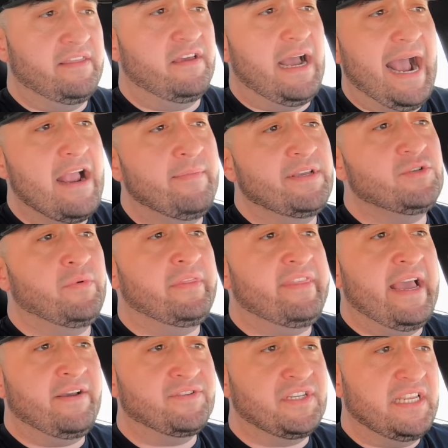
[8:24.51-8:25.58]
The IMS
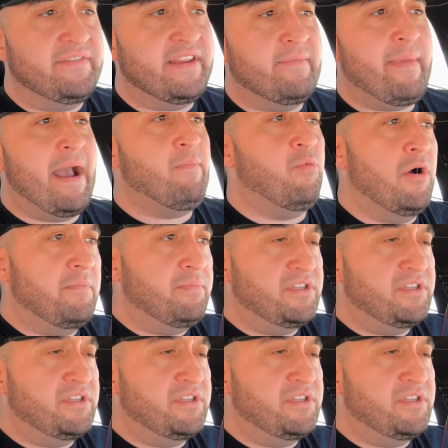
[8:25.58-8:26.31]
1000, even in map 1,